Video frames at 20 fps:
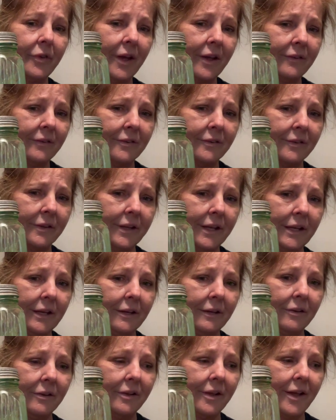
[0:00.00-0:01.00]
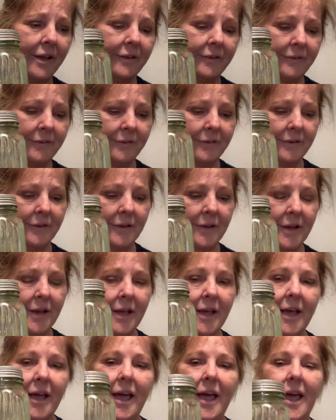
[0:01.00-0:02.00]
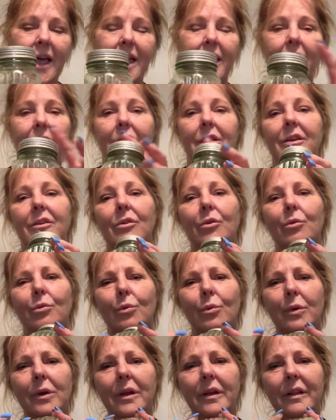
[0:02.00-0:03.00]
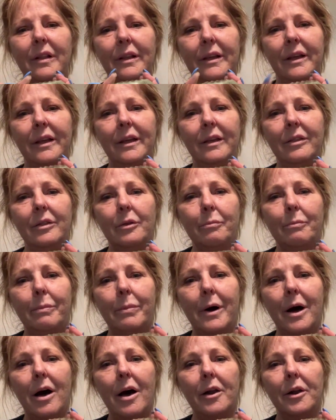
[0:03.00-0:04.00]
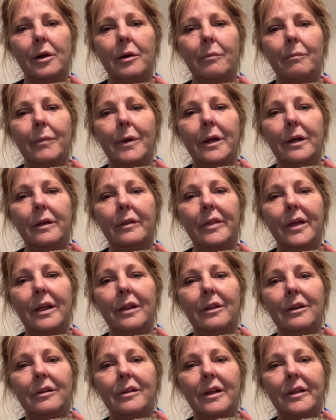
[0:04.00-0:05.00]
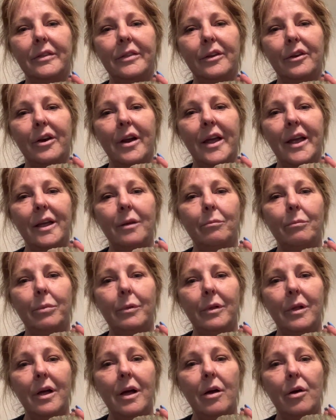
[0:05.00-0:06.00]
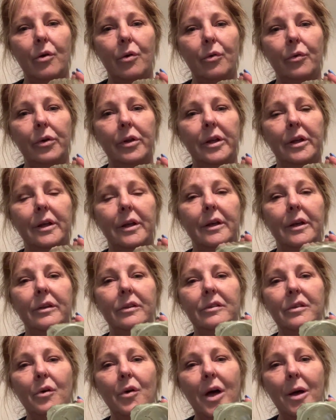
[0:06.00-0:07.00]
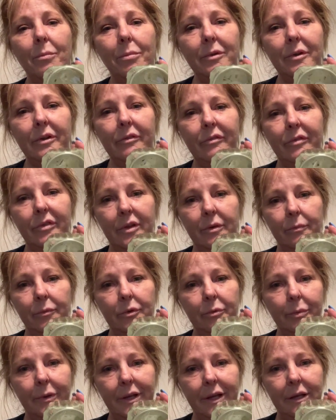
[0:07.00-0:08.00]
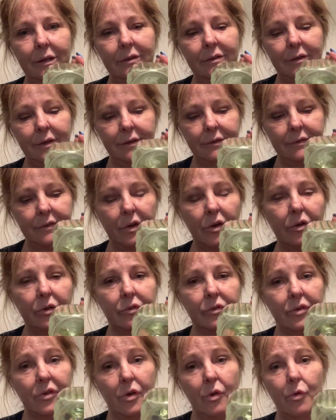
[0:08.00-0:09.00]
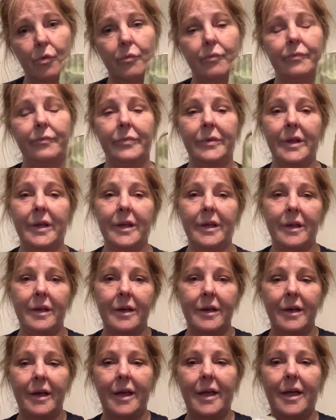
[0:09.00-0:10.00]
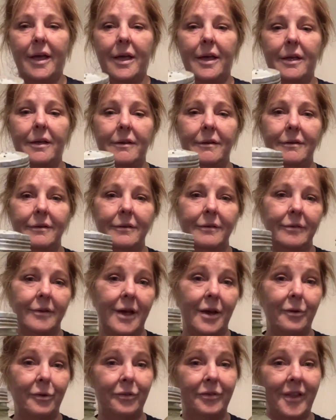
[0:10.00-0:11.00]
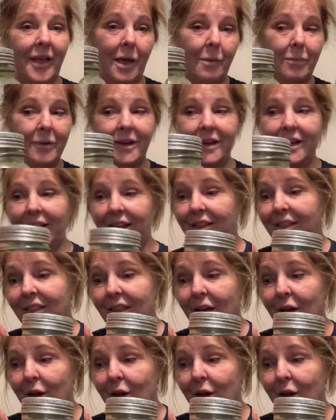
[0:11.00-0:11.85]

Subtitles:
Vaseline glass. And really, the bottom, they look like they're hand blown. So I believe them to be antiques also. And I was happy to get